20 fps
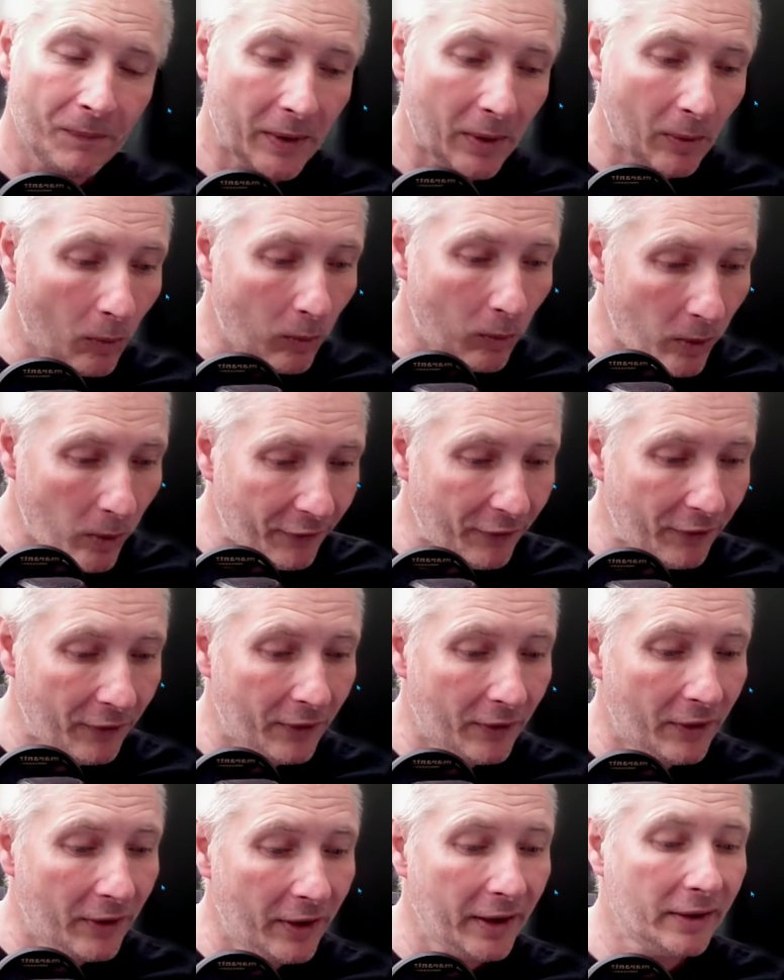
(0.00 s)
with
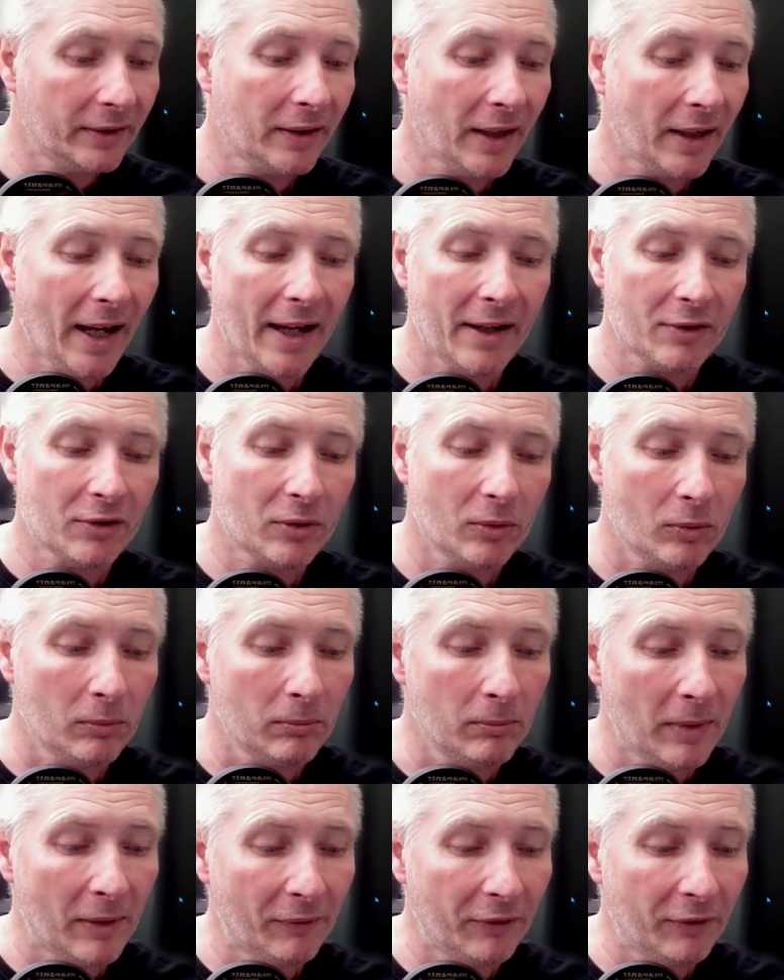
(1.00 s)
this actual
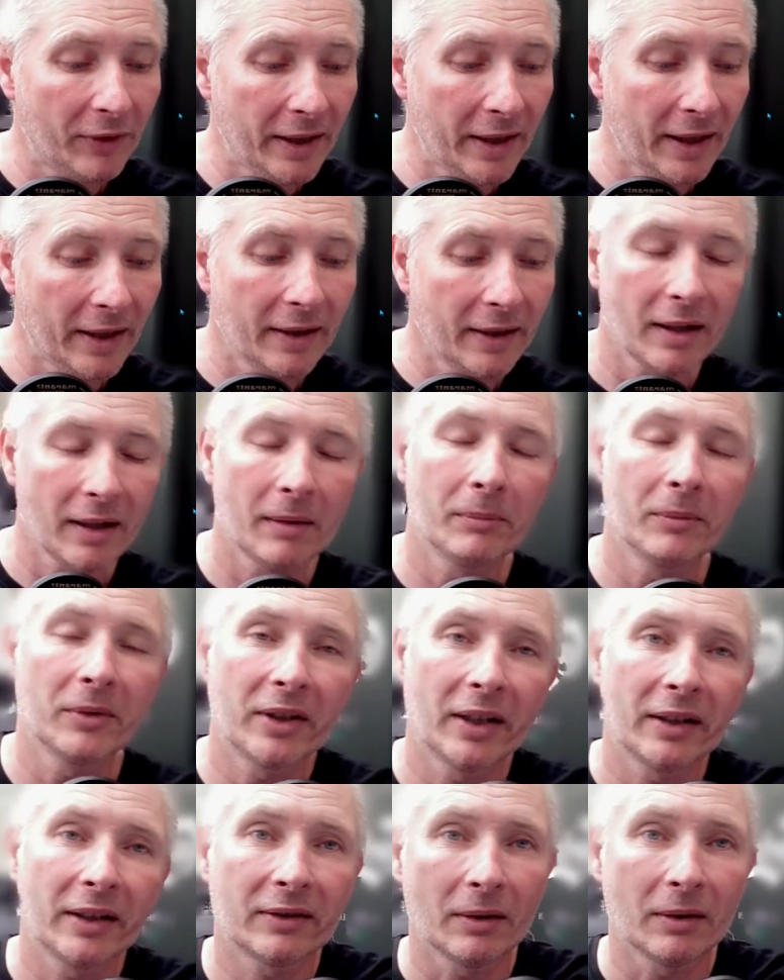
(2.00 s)
monthly income
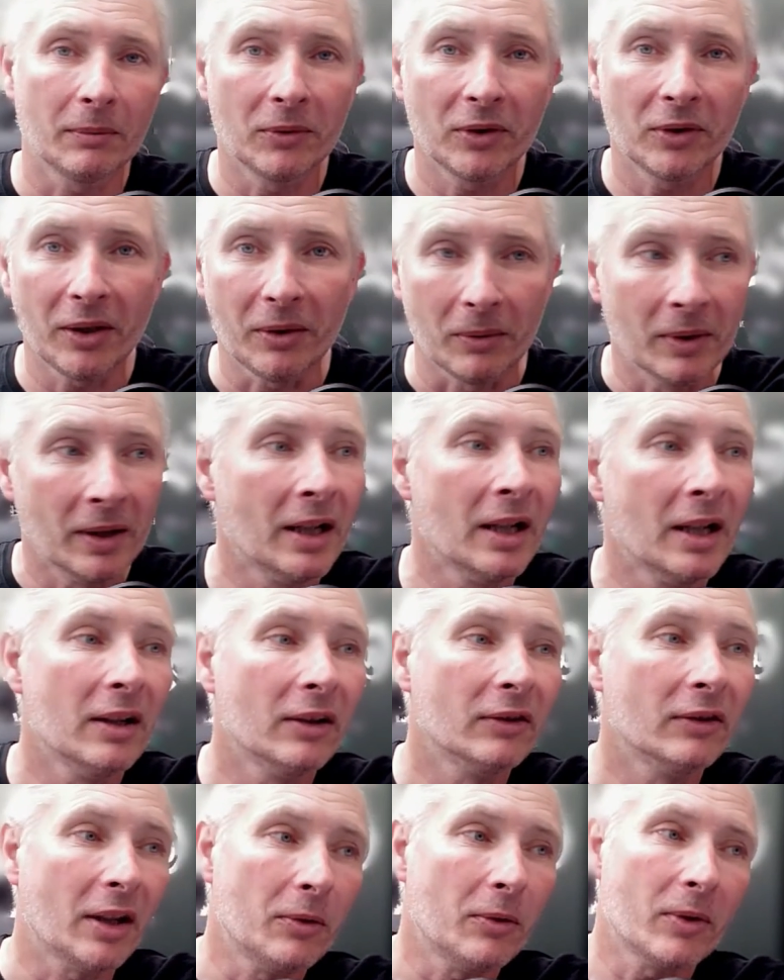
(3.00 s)
system too,
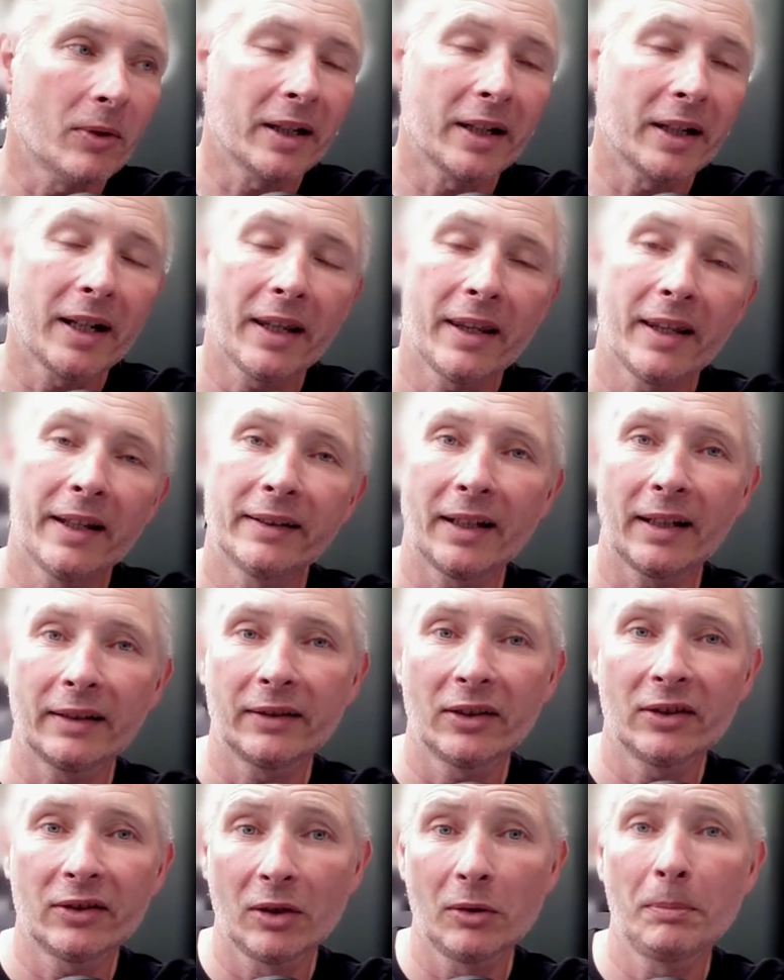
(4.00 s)
so you're going to get this as
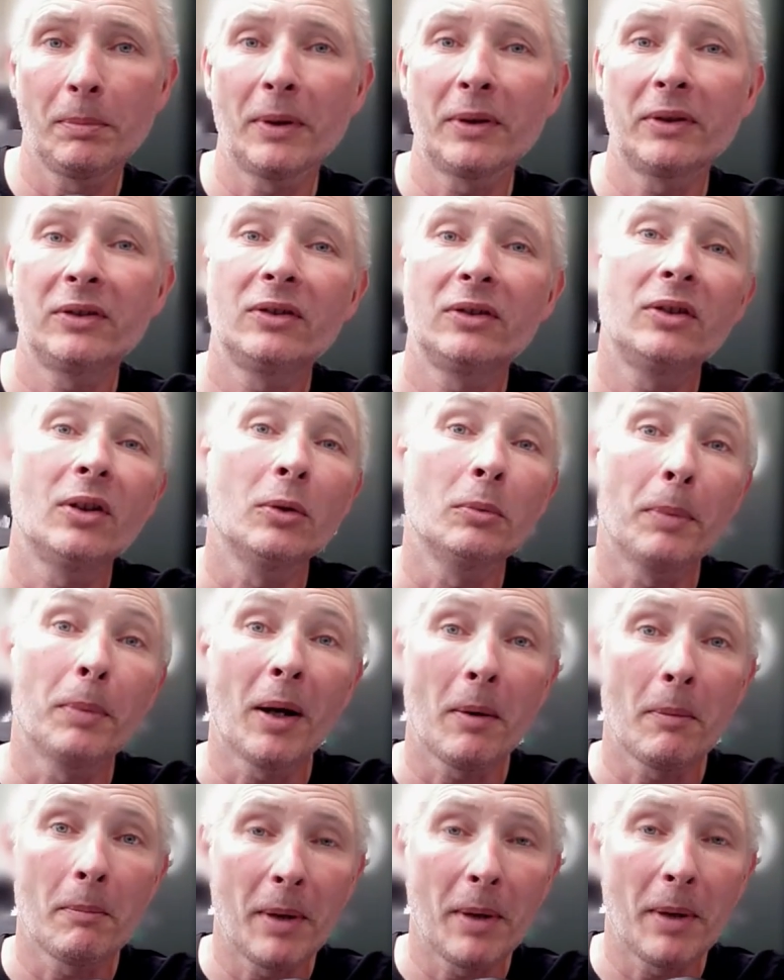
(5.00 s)
a super
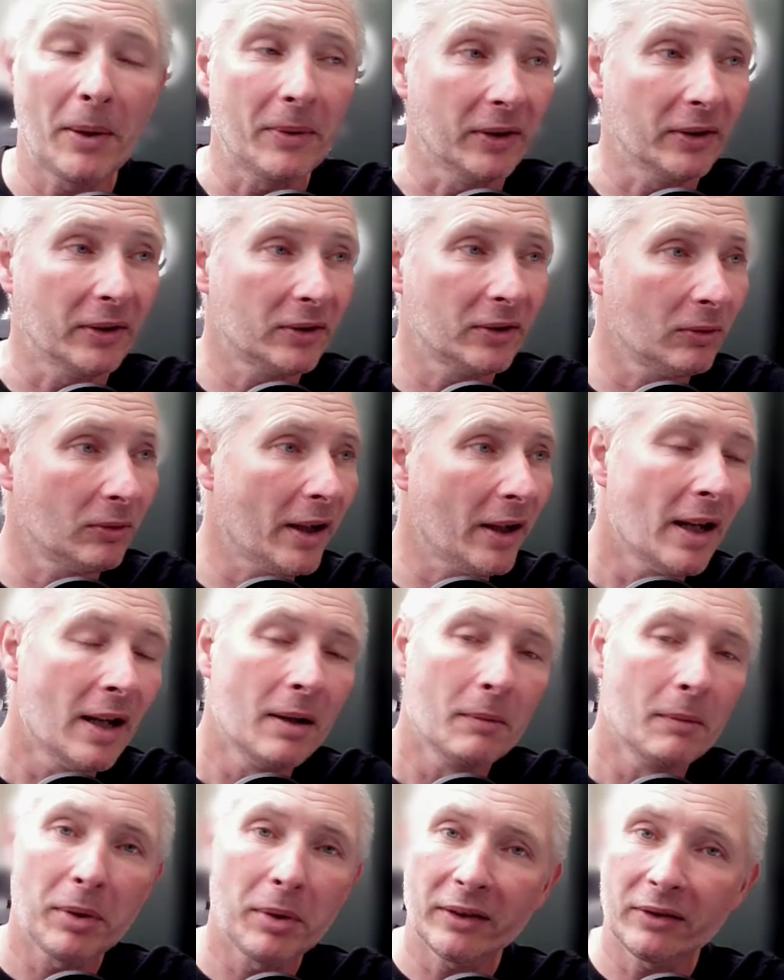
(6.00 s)
duper bonus, all right,
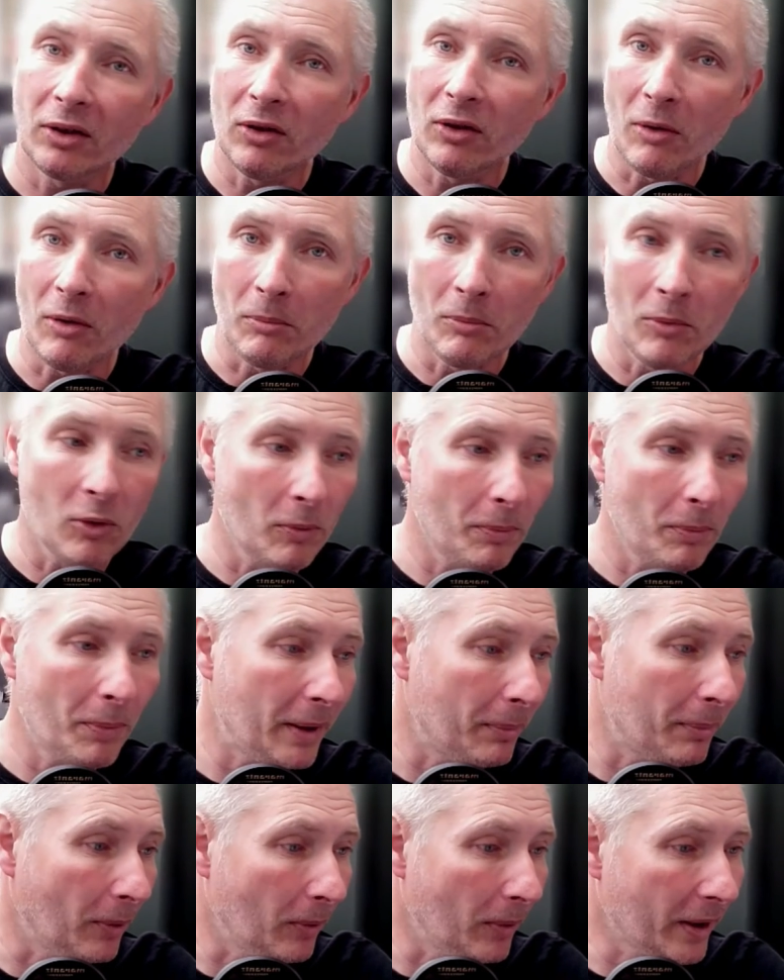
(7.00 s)
plus a lot more
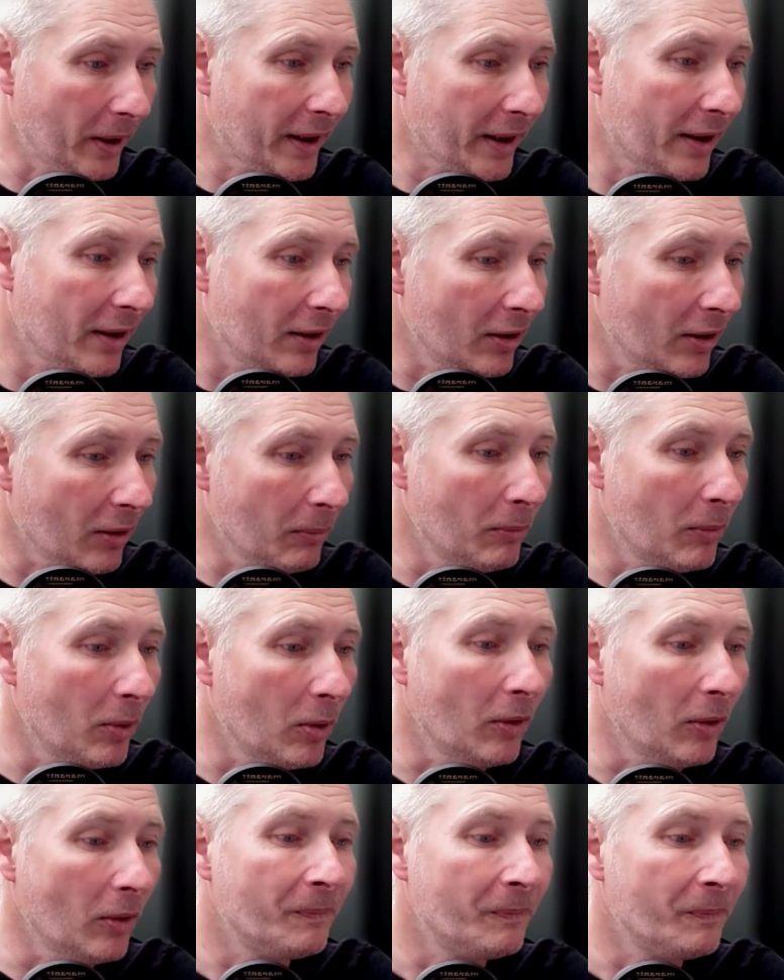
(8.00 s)
people, okay, a lot
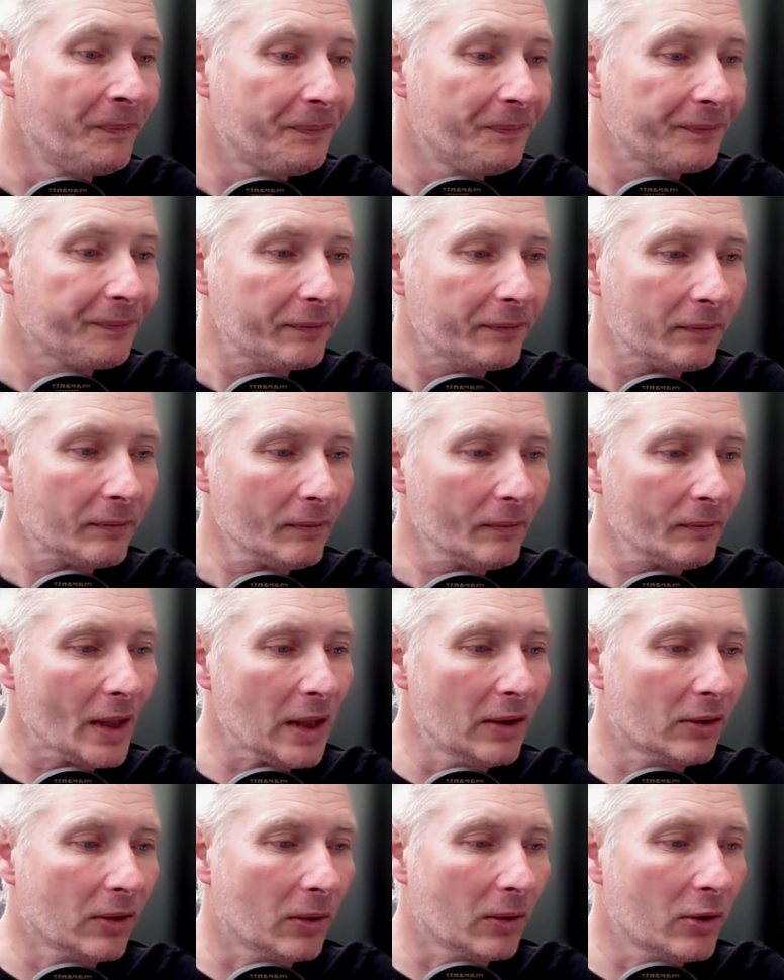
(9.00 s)
more.
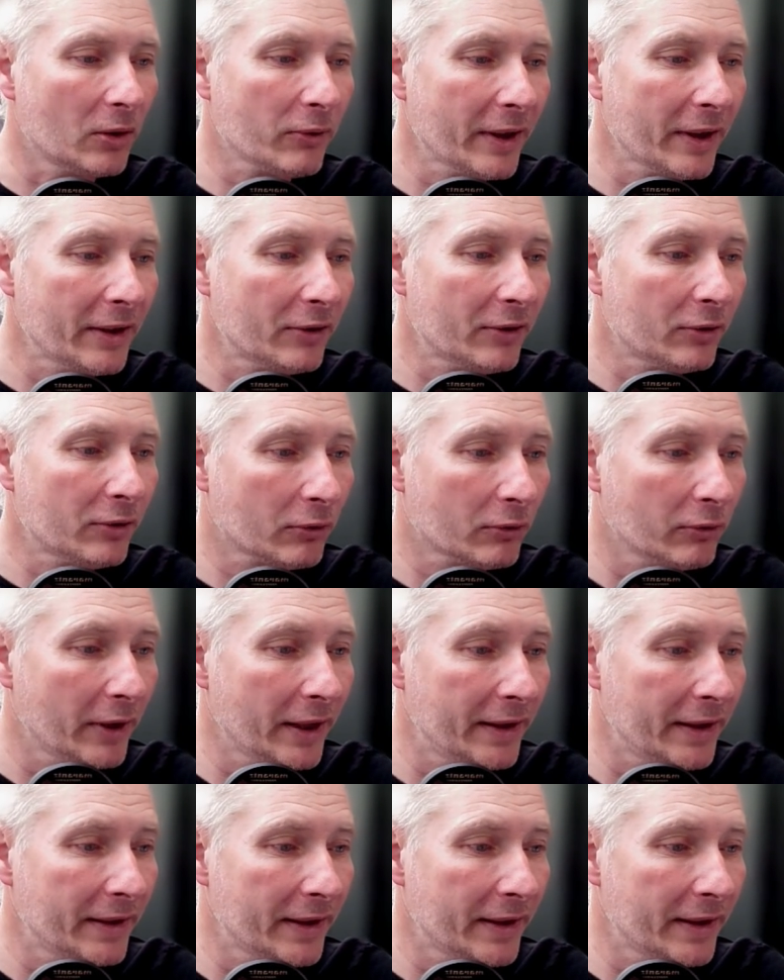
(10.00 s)
So I'm going to bring the screen